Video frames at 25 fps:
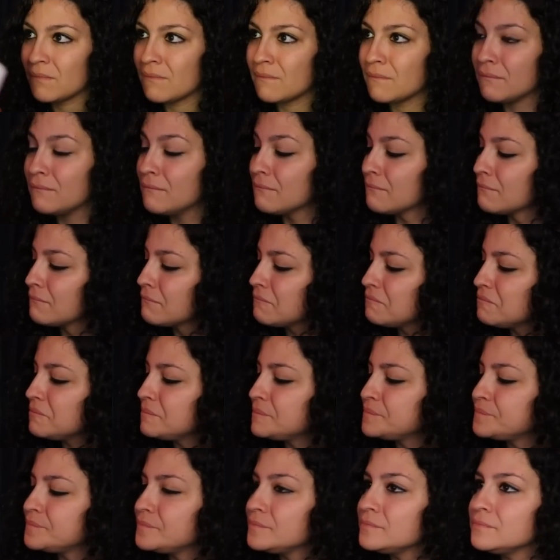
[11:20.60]

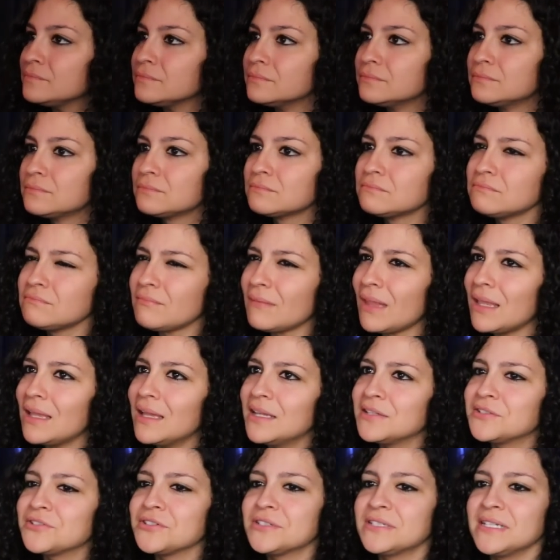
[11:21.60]
Mm.
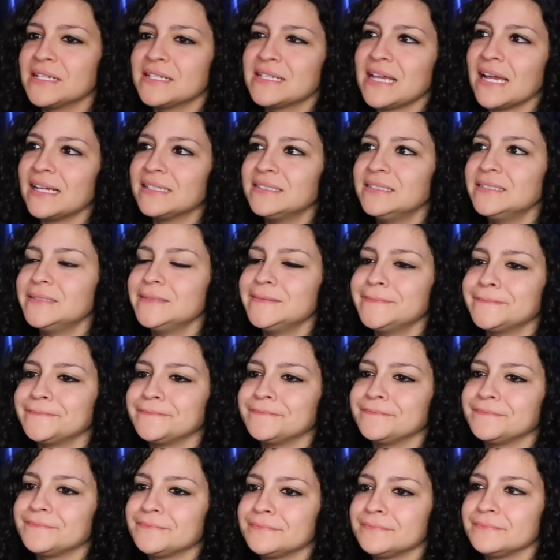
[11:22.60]
Interesting hey, tactic.
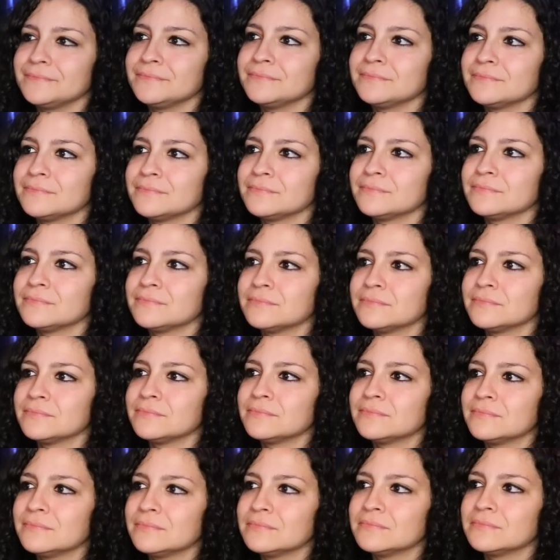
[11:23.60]
Glad you're
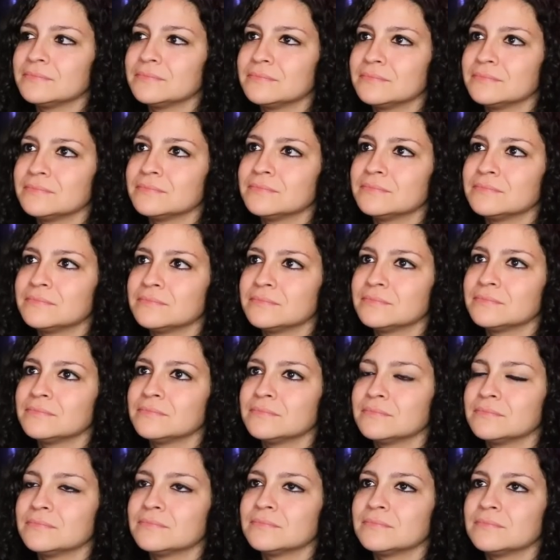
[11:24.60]
here. Can you
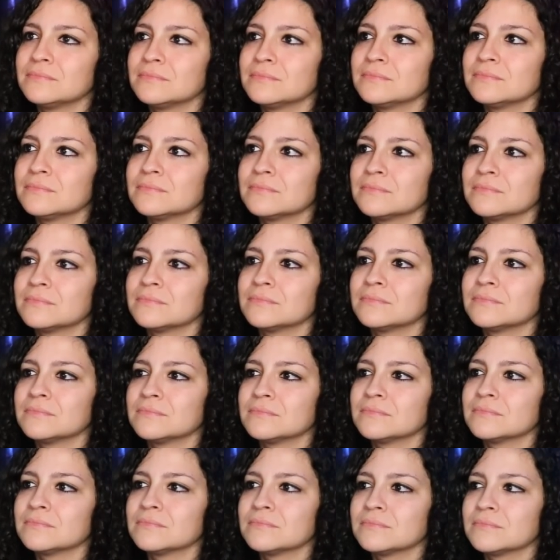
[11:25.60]
help me with this
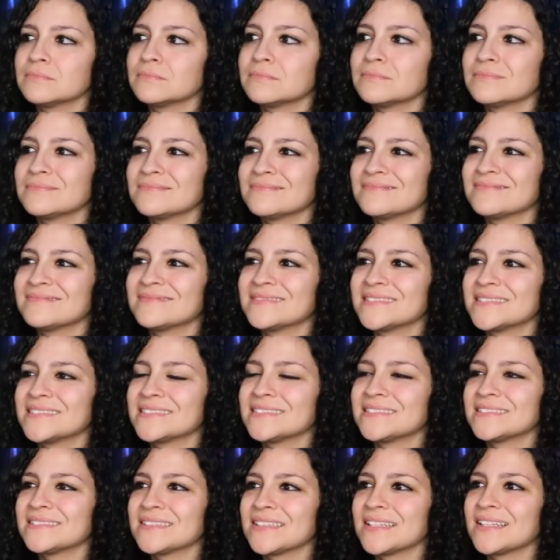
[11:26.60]
workout I want to
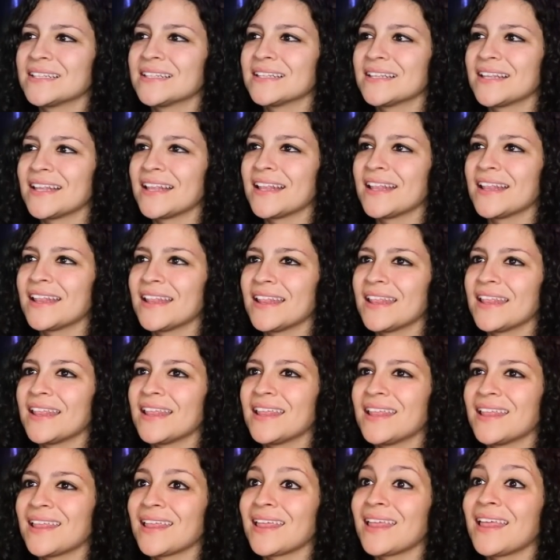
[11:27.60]
try? Workout,
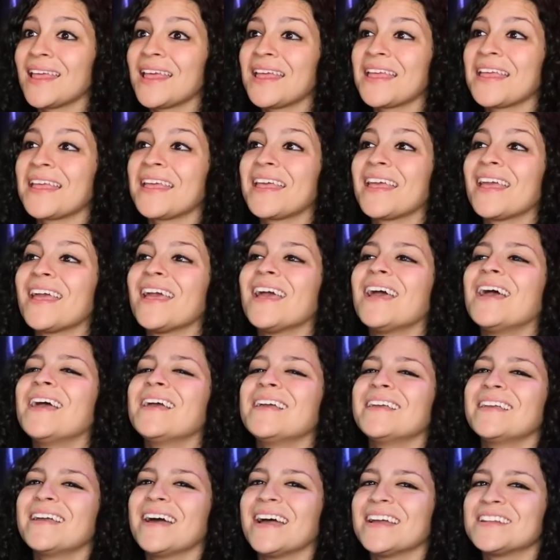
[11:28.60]
huh?
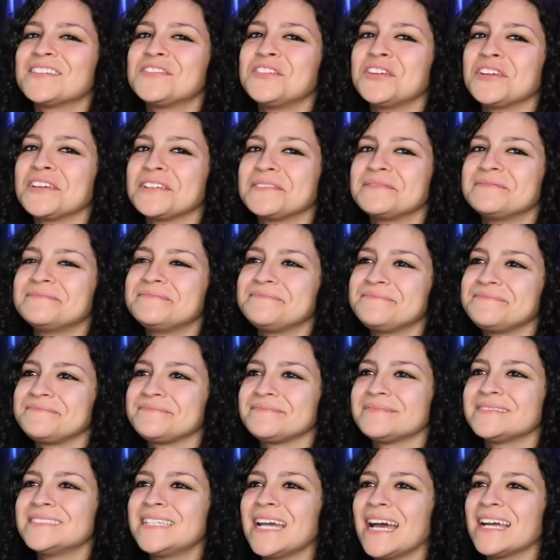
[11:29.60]
Yeah,
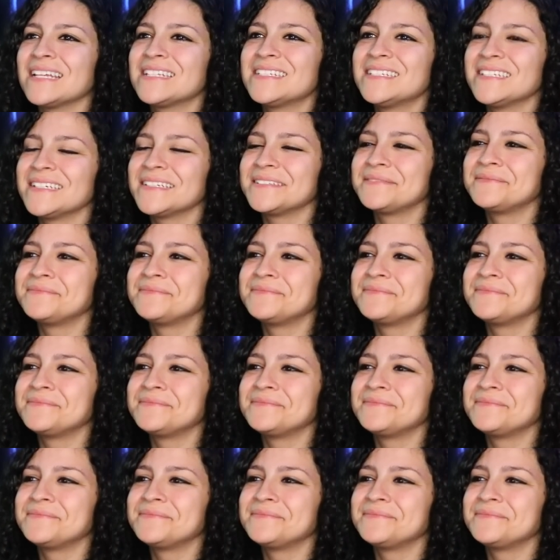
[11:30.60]
gotcha. Gotcha.